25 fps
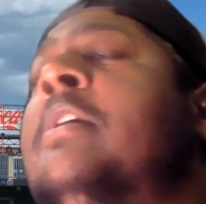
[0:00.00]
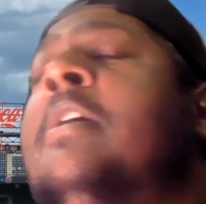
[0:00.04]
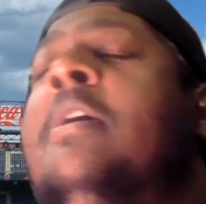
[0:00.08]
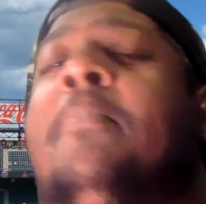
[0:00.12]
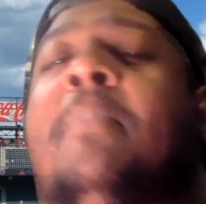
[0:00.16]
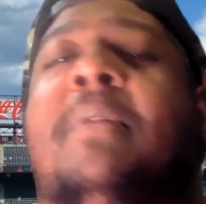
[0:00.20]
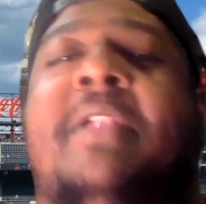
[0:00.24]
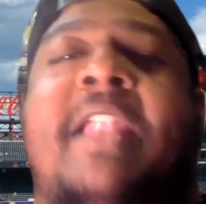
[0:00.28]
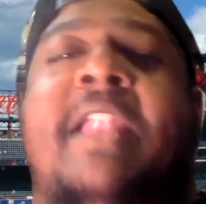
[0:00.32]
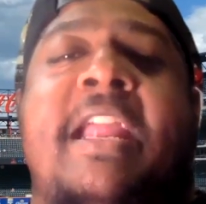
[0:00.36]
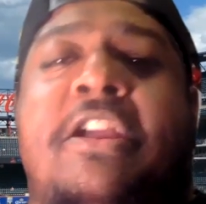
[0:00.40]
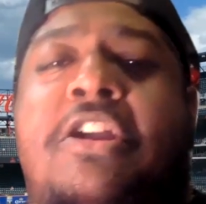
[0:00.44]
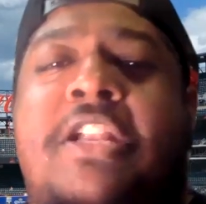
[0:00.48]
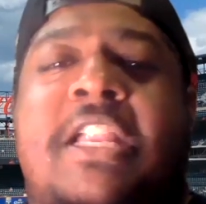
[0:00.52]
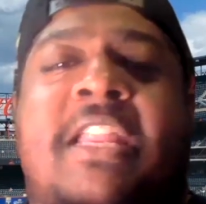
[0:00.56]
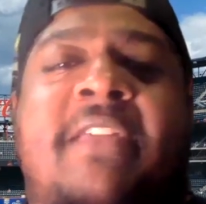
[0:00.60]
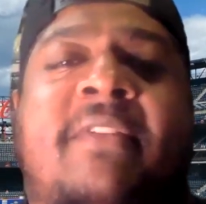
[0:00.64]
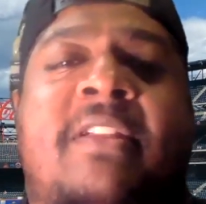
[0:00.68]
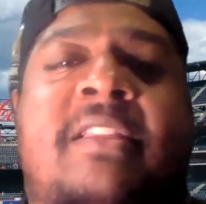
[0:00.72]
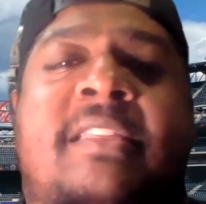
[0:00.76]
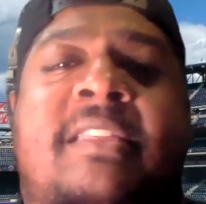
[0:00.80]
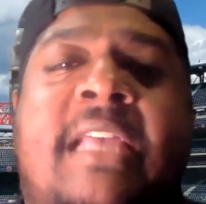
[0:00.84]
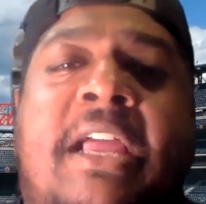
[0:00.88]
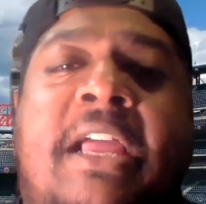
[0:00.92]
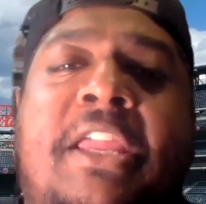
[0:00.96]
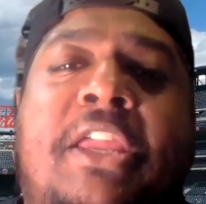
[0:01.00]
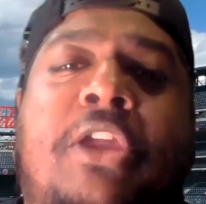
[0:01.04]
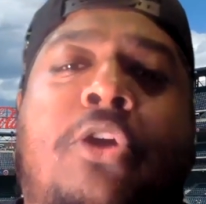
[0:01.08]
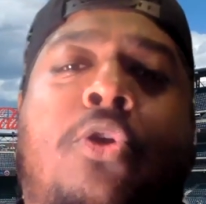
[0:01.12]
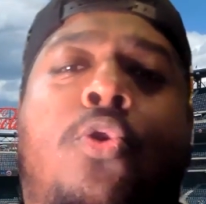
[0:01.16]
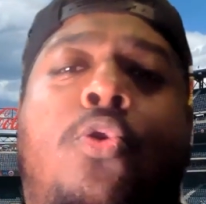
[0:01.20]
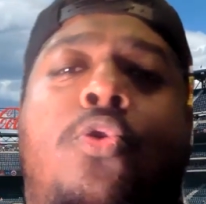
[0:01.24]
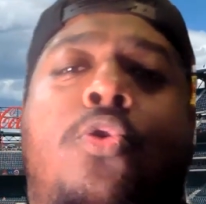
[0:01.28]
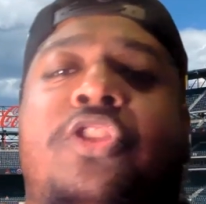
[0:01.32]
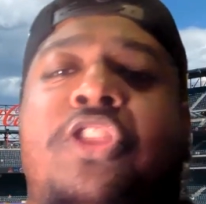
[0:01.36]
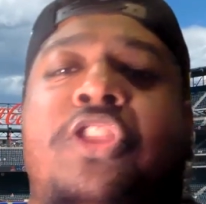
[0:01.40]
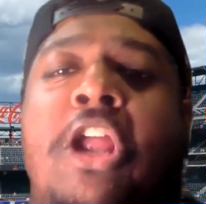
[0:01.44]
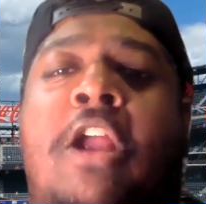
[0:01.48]
but they couldn't even tell you
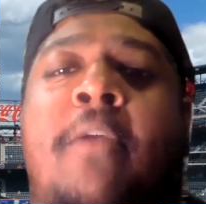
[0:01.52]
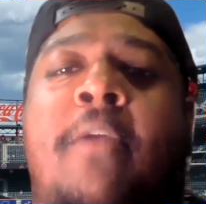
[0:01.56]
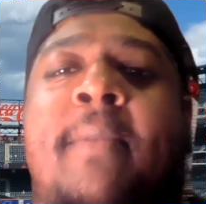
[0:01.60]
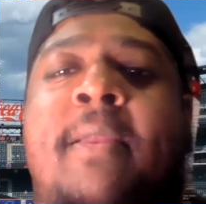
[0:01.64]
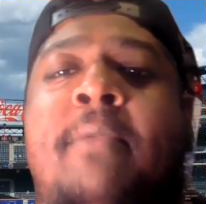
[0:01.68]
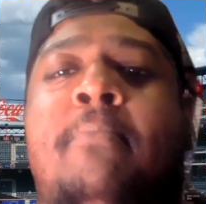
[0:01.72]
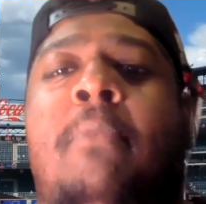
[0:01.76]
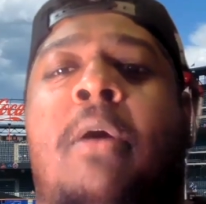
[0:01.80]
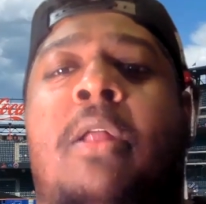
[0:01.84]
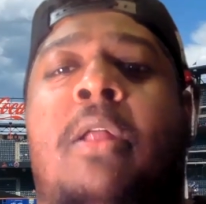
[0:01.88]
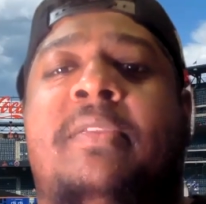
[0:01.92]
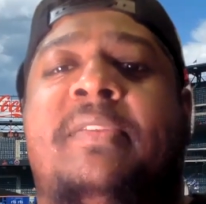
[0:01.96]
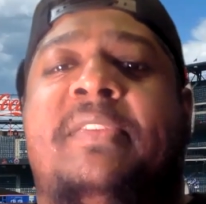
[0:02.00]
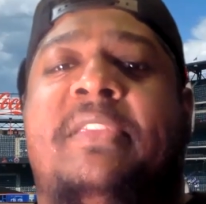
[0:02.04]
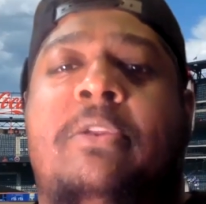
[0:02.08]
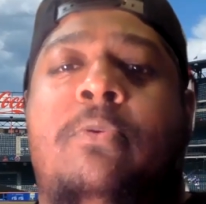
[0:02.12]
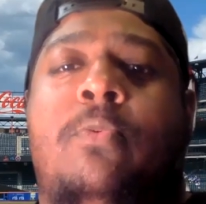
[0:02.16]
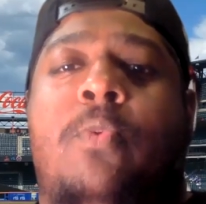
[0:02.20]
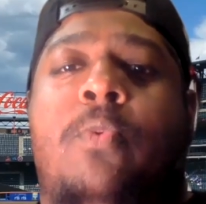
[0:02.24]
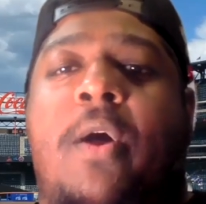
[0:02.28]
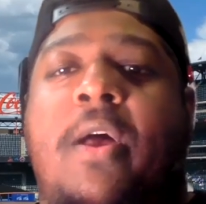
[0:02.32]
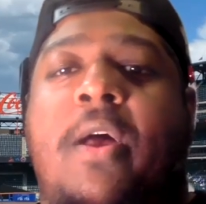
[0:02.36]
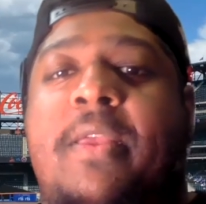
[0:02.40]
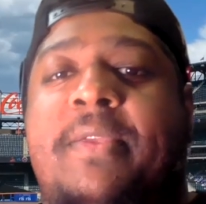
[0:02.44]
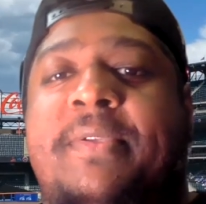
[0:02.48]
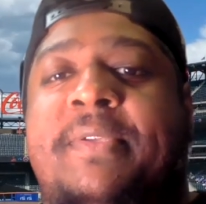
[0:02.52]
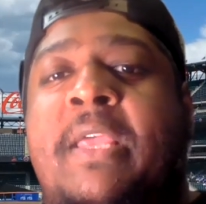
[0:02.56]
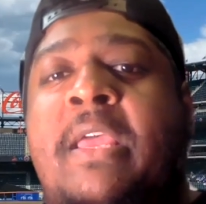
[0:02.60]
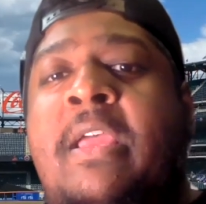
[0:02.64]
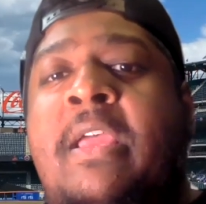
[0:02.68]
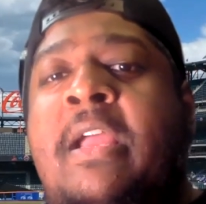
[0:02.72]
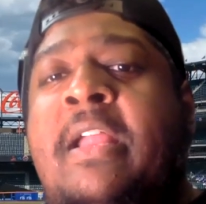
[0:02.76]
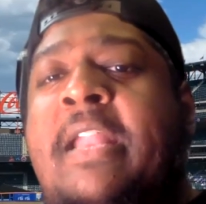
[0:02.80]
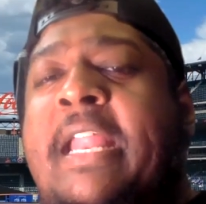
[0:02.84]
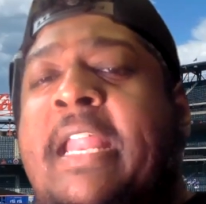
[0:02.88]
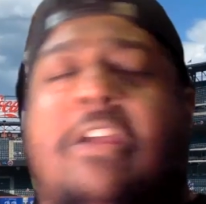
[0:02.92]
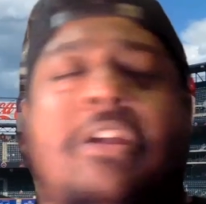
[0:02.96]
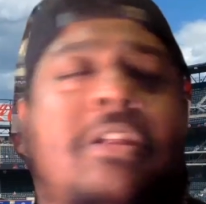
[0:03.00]
who Thurman Munson was.
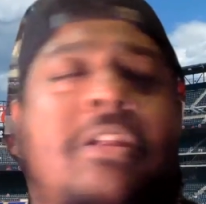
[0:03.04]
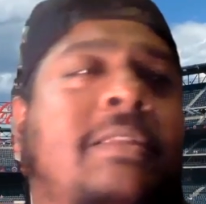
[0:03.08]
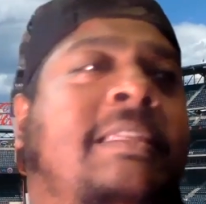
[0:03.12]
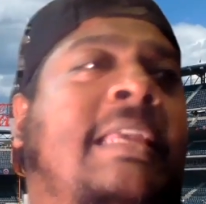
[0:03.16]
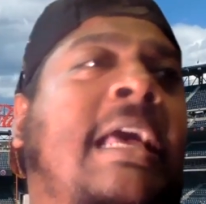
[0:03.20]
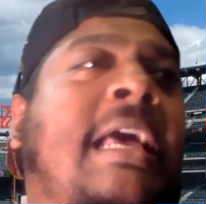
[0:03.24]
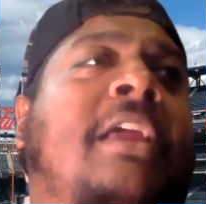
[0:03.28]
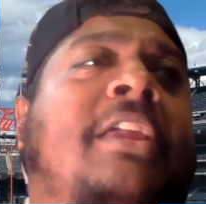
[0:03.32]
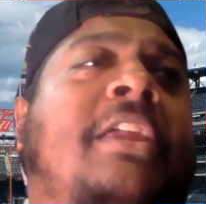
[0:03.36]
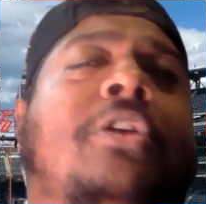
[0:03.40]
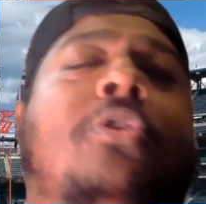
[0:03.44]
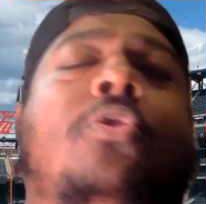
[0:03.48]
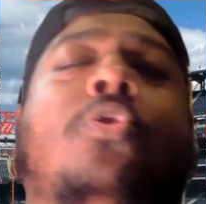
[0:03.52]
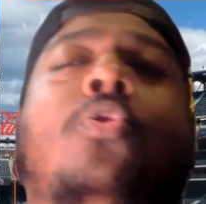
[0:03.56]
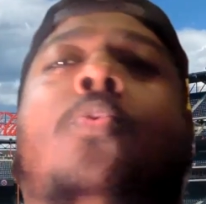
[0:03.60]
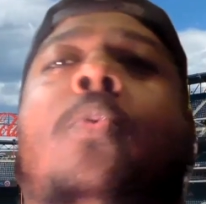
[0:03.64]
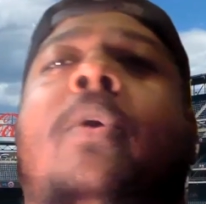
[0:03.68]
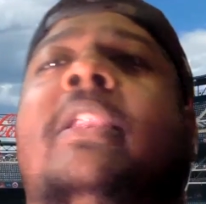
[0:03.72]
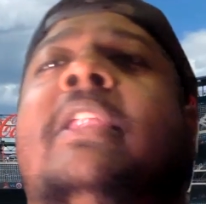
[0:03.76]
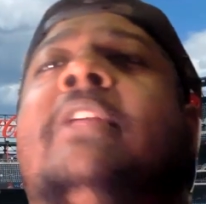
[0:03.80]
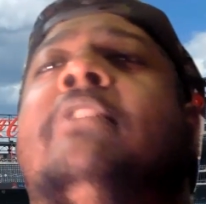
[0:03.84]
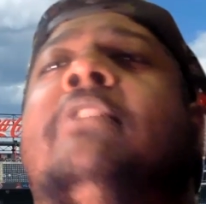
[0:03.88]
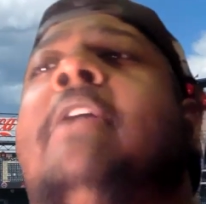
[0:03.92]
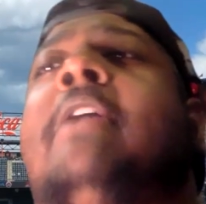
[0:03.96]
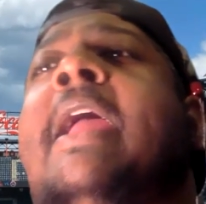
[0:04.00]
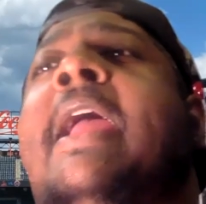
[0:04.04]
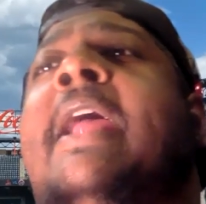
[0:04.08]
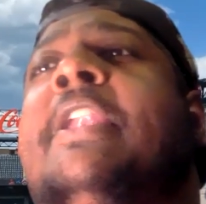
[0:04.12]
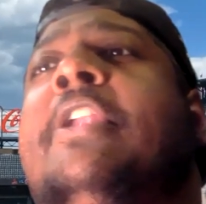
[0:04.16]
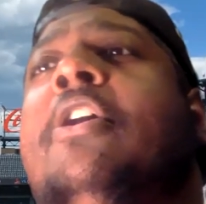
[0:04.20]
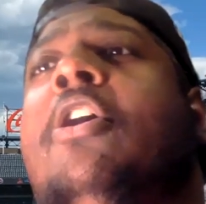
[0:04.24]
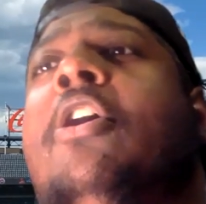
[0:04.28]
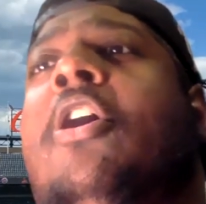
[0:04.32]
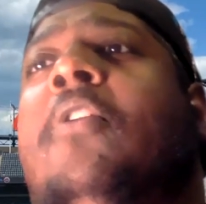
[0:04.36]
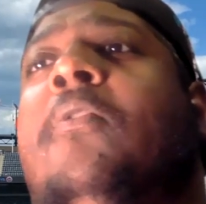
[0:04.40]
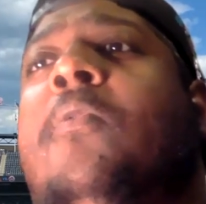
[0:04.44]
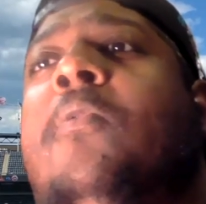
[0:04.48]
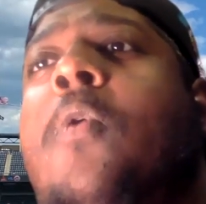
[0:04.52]
They couldn't tell you who Willie
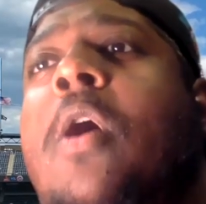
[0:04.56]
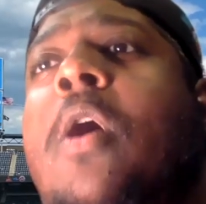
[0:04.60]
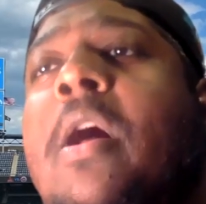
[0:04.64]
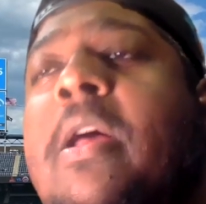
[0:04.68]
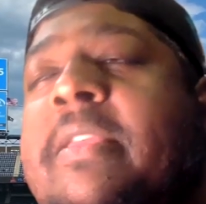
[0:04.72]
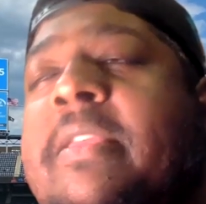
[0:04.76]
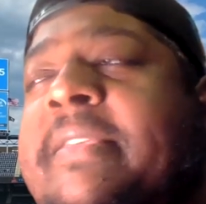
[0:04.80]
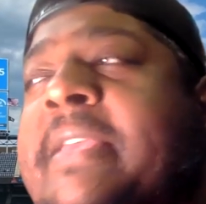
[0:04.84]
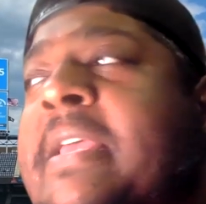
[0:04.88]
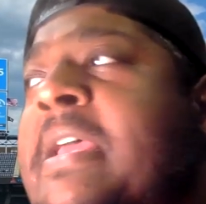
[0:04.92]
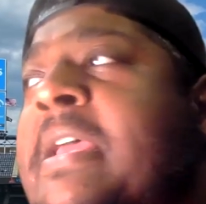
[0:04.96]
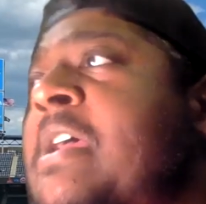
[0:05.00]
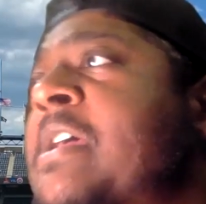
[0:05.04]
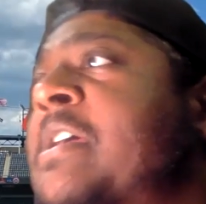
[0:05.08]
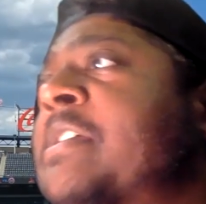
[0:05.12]
Randolph was.